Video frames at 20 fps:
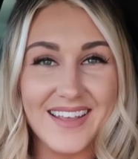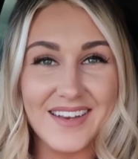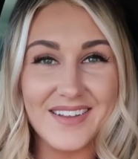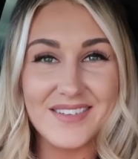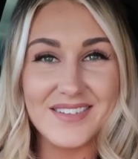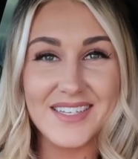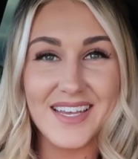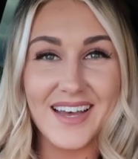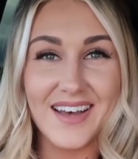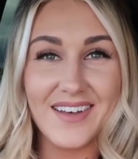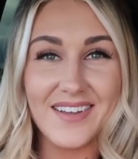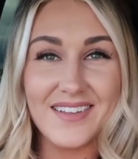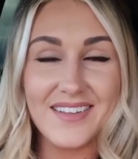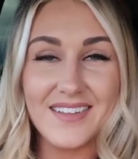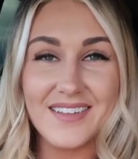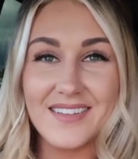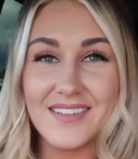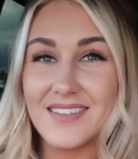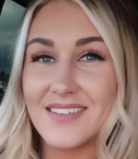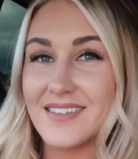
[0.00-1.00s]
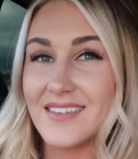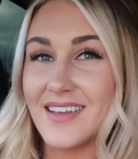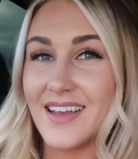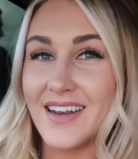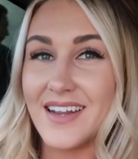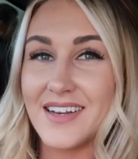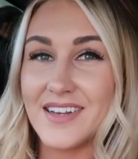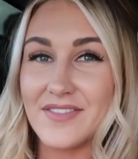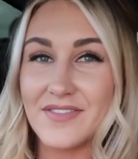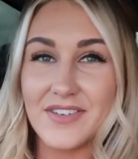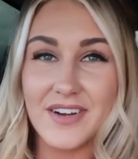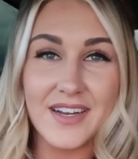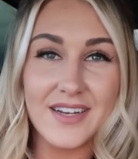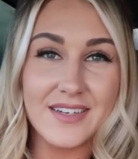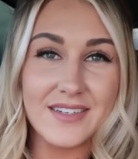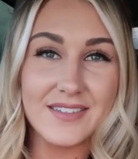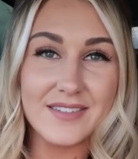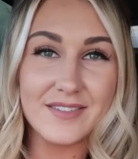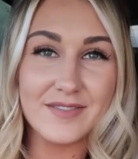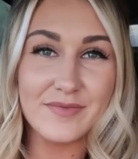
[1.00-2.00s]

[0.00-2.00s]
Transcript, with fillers: Can you tell any different?